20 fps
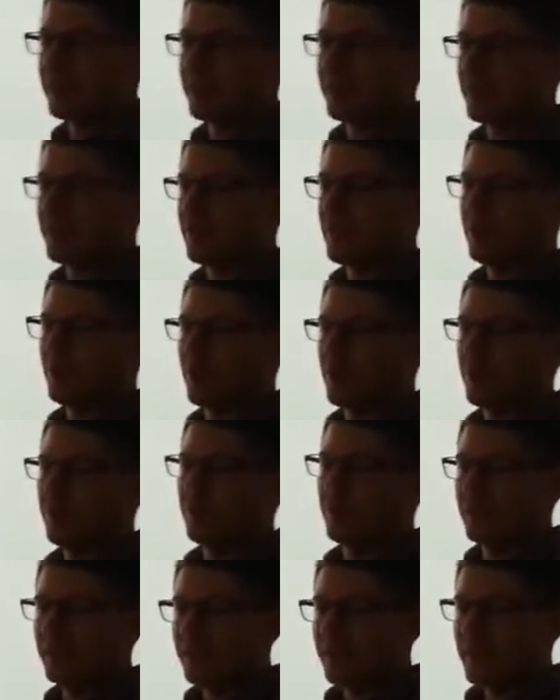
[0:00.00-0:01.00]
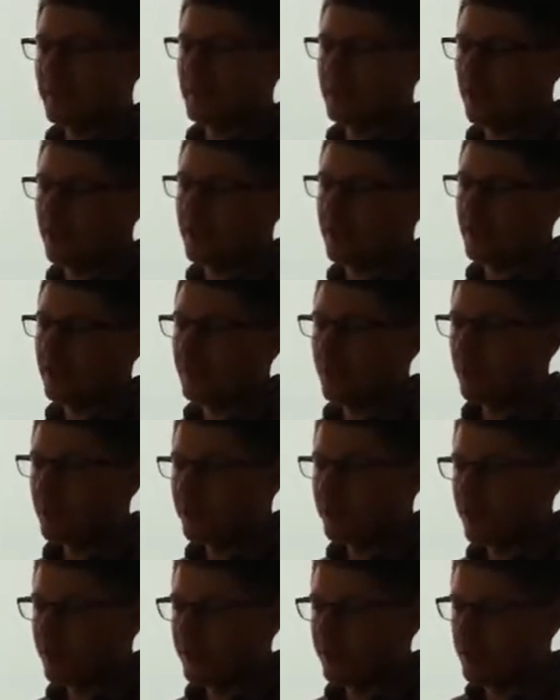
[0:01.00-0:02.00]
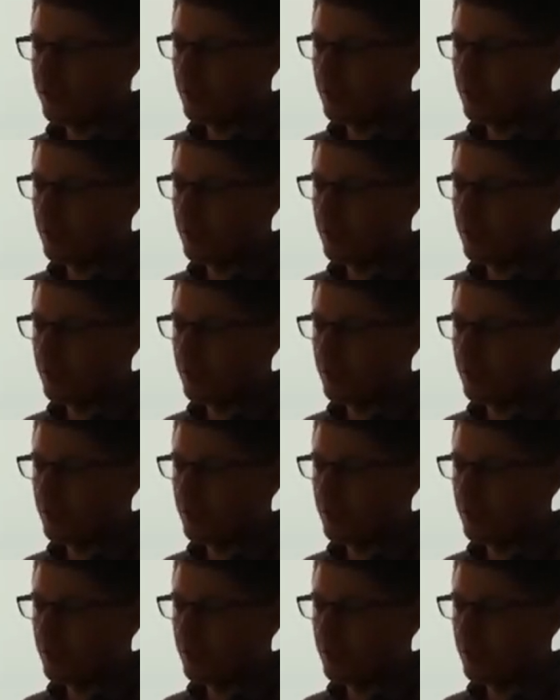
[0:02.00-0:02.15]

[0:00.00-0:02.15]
So that's another important thing